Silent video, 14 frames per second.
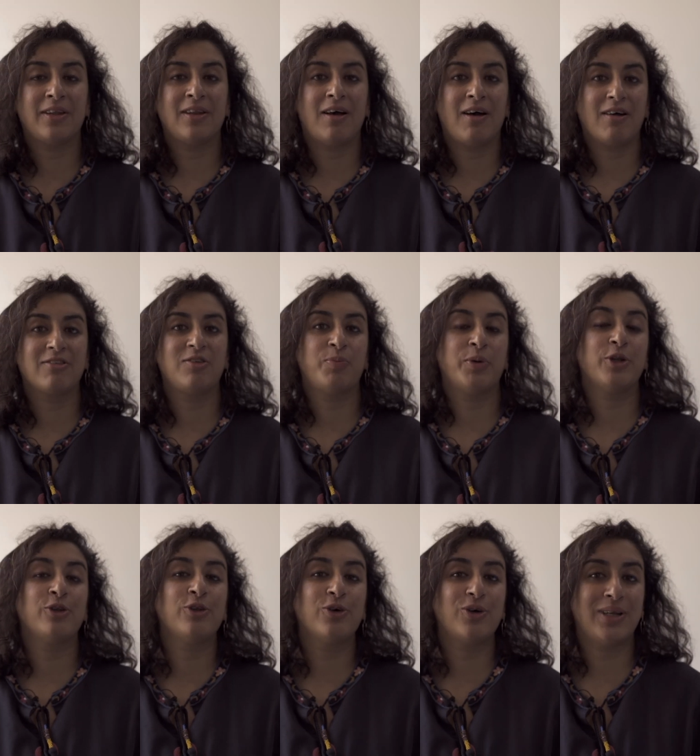the last but
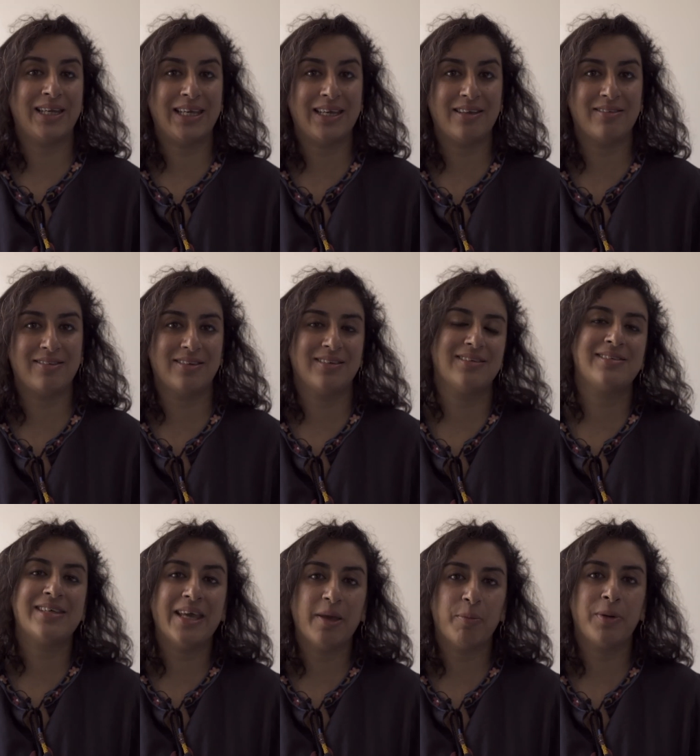not least,
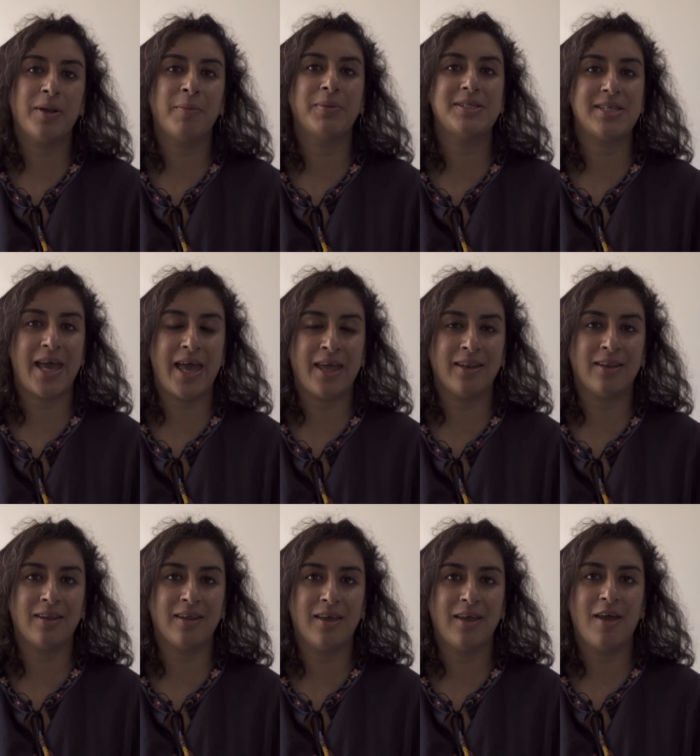tip number
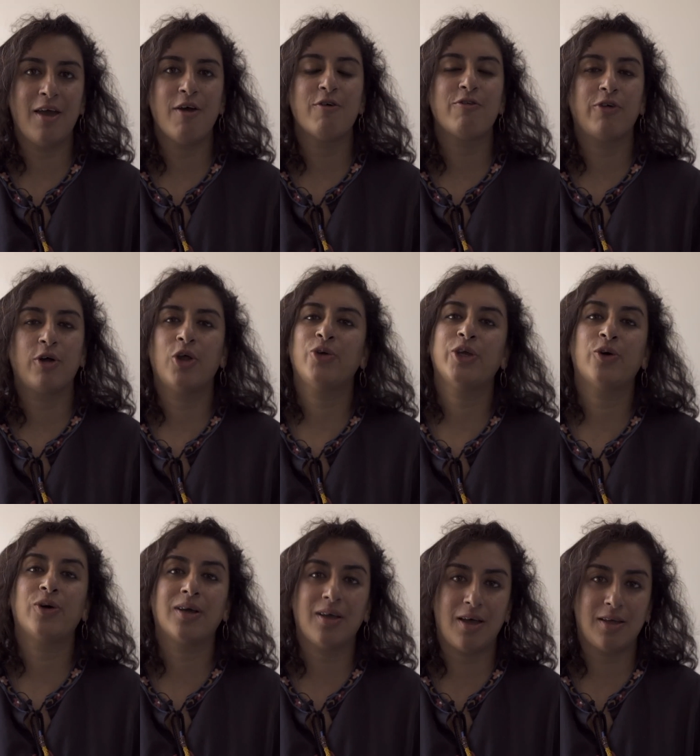10, follow your
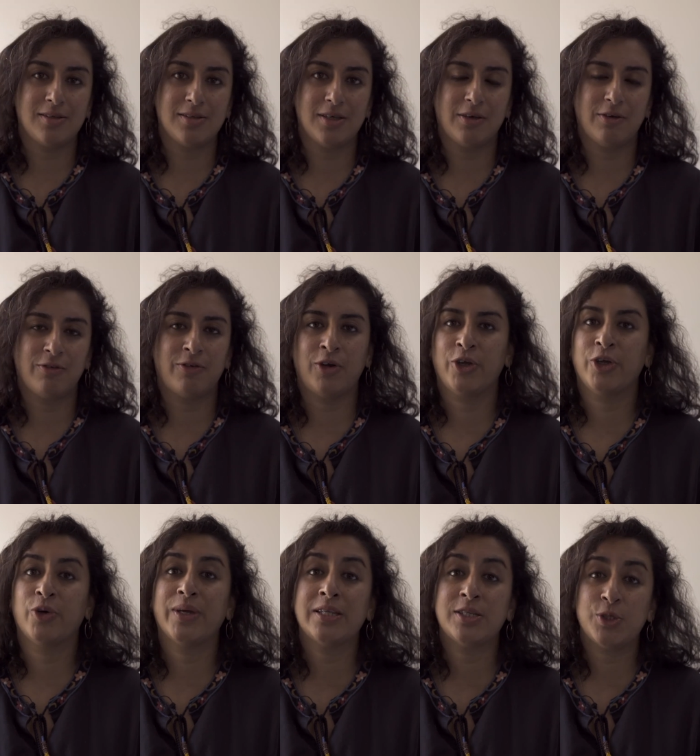gut, follow
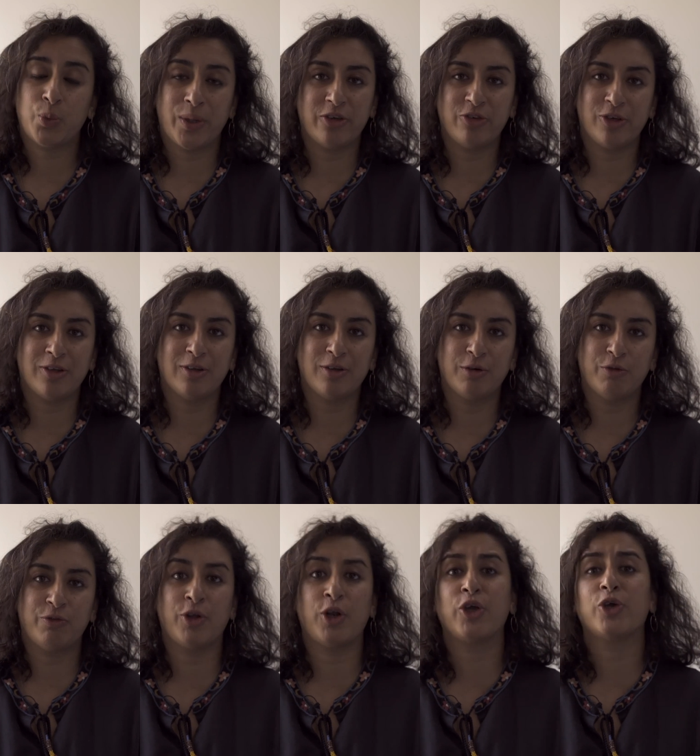your intuition,
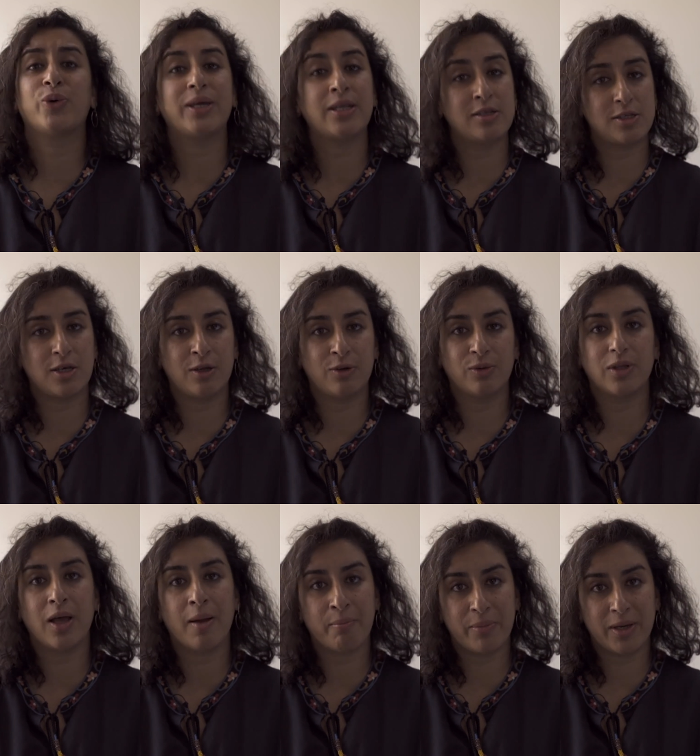follow your internal
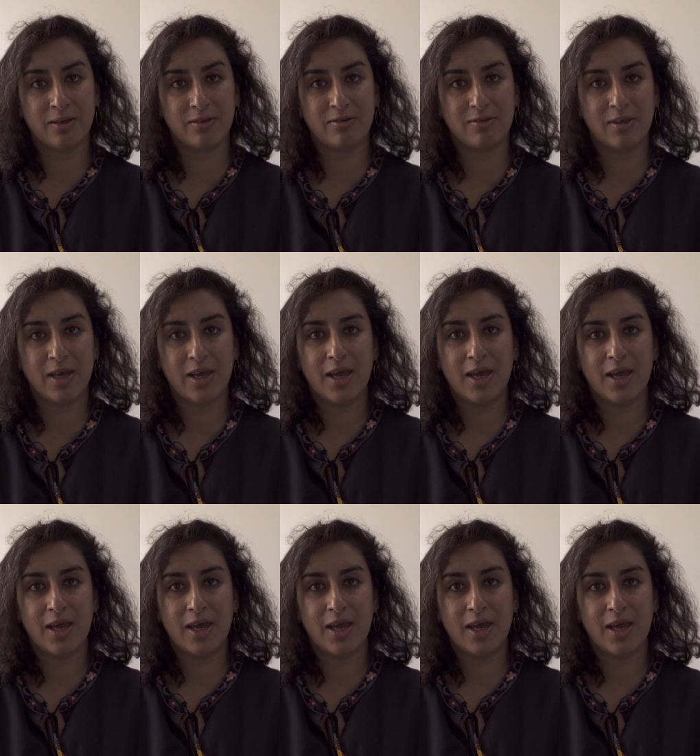compass.